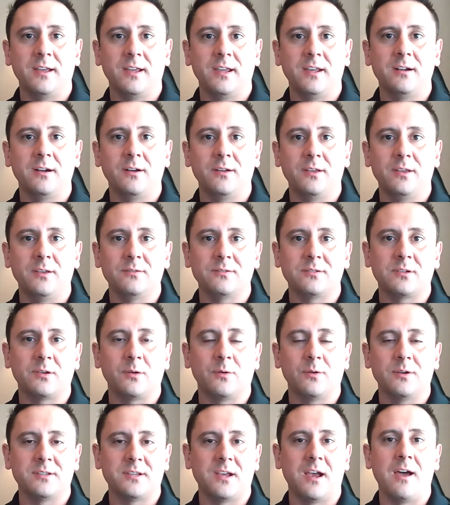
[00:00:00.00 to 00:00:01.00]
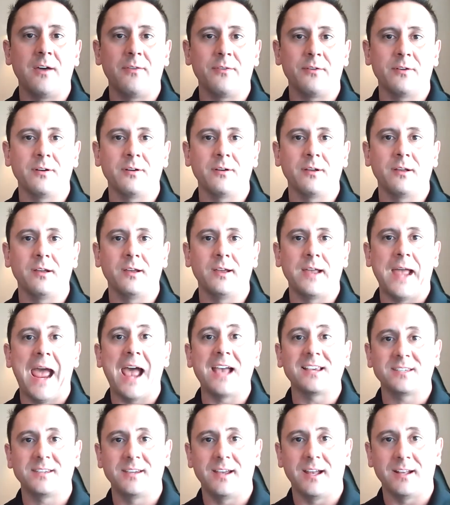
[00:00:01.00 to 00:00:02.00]
use towards other
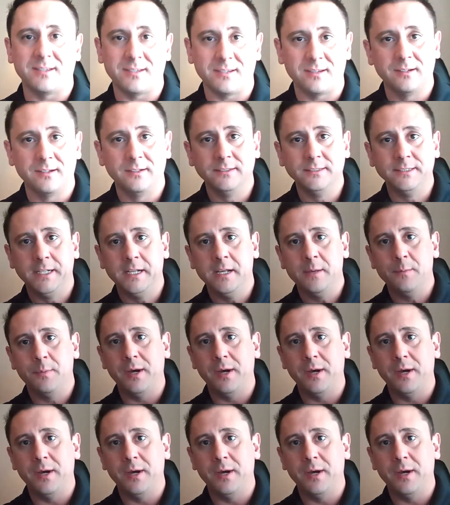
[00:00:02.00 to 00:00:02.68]
assets.